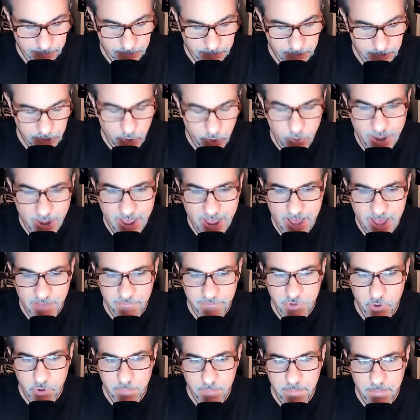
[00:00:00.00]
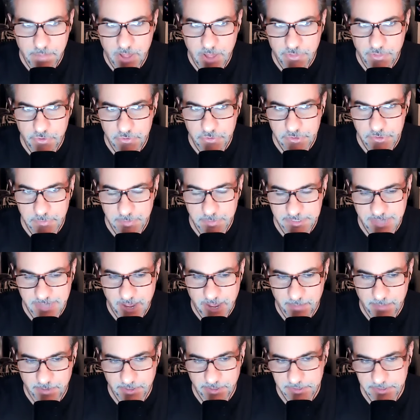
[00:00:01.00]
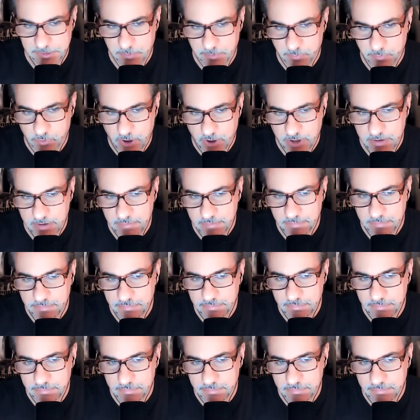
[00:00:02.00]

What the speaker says: you have your mother's metabolism, right?